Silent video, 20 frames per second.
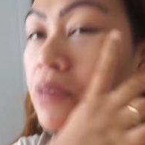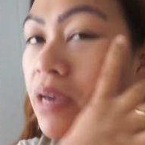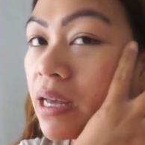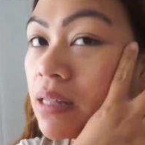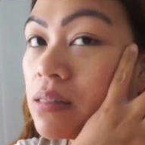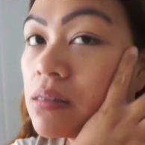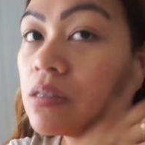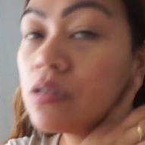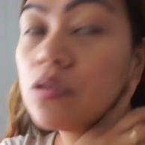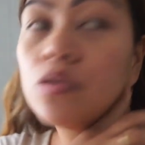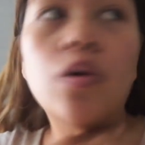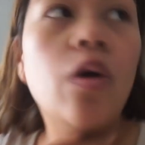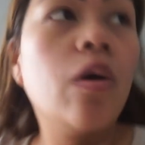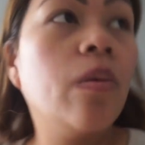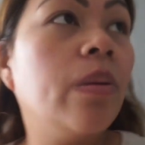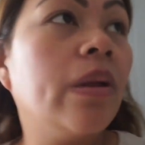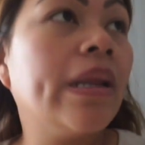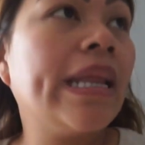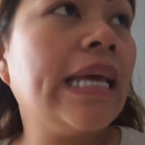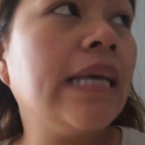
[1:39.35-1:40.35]
We had
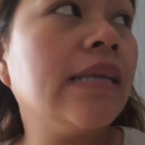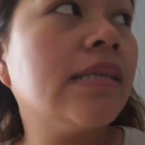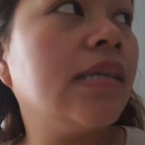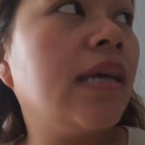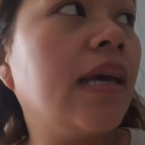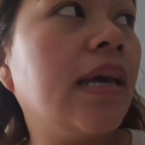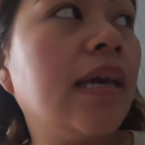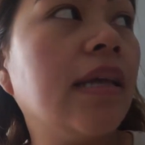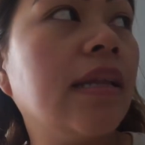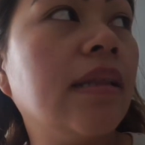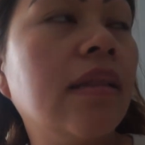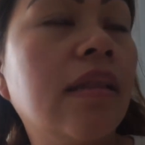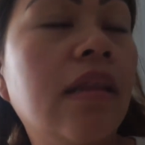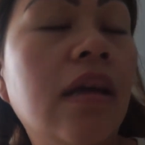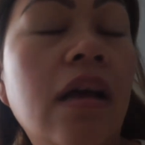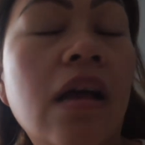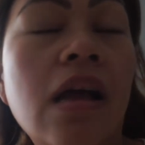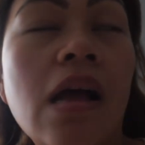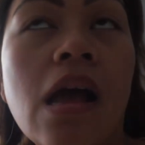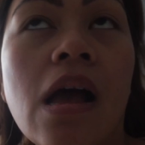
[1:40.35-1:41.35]
strawberries and
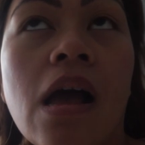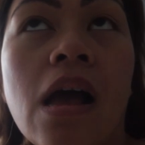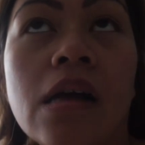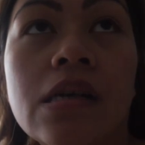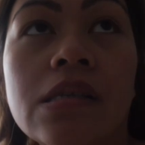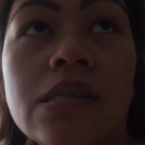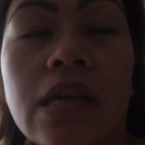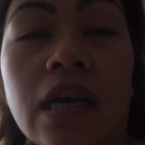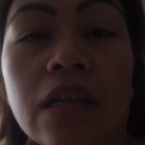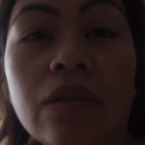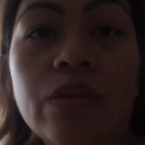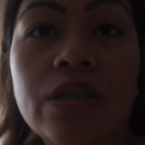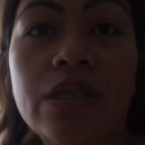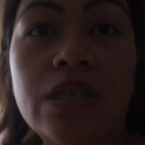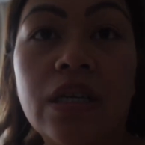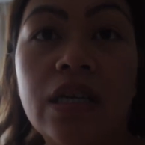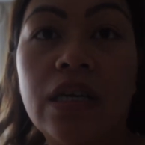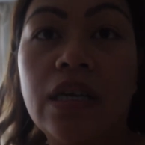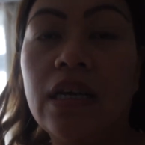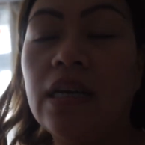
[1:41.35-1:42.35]

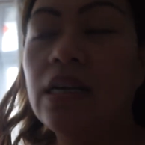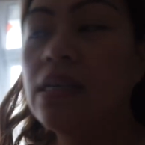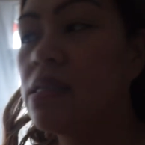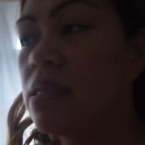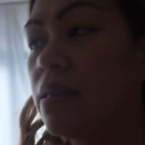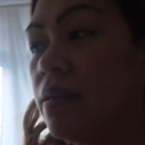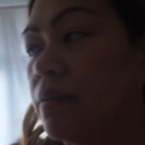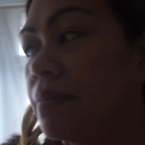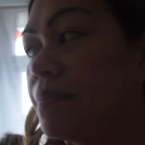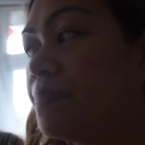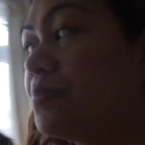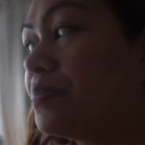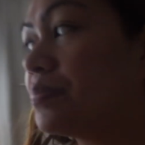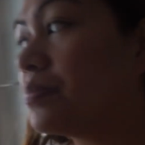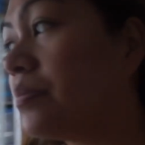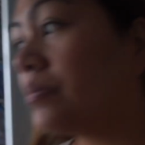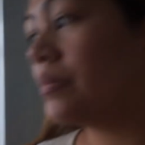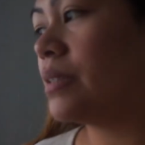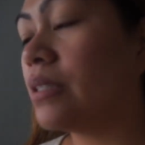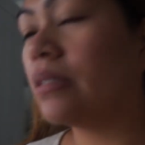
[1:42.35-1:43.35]
sandwiches. Oh,
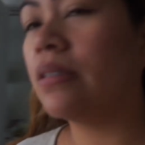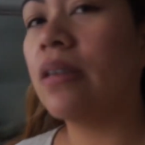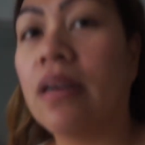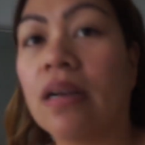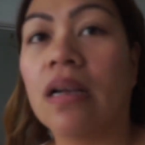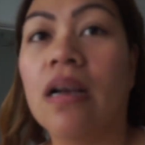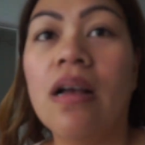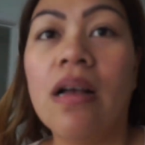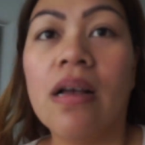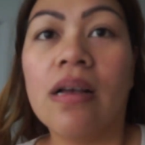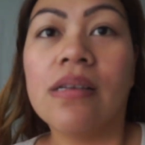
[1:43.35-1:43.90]
it's dark.